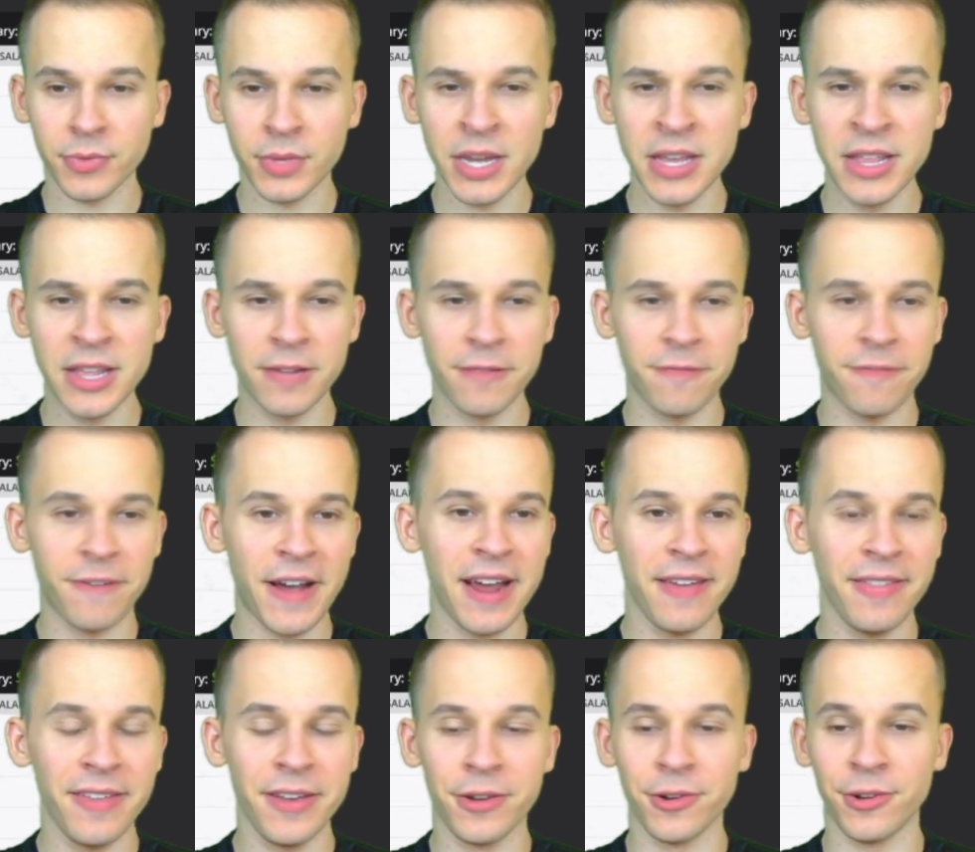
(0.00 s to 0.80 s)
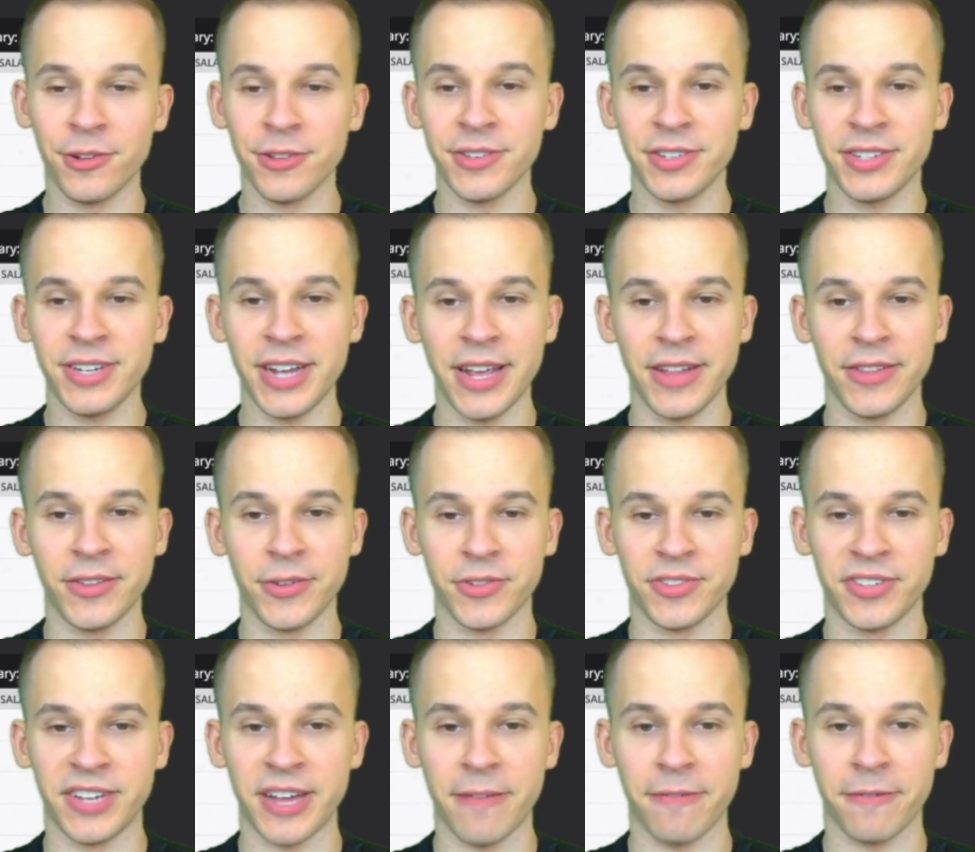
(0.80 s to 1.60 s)
And then finally, Golden State. So
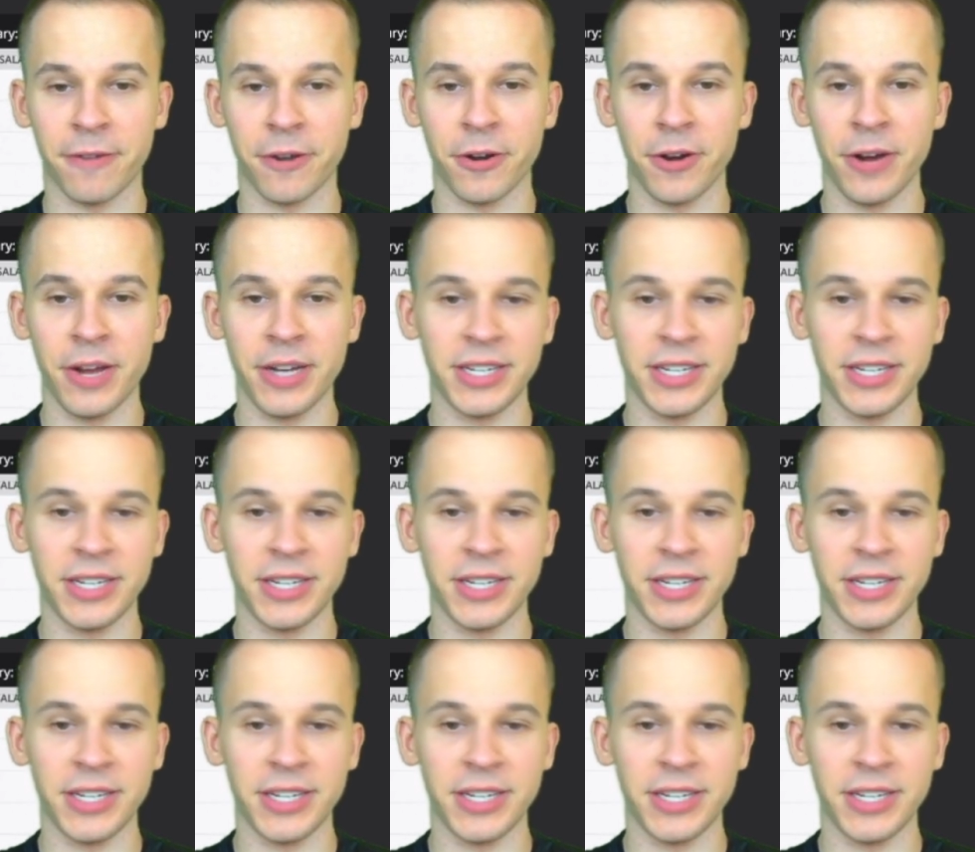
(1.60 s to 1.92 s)
Steph Curry at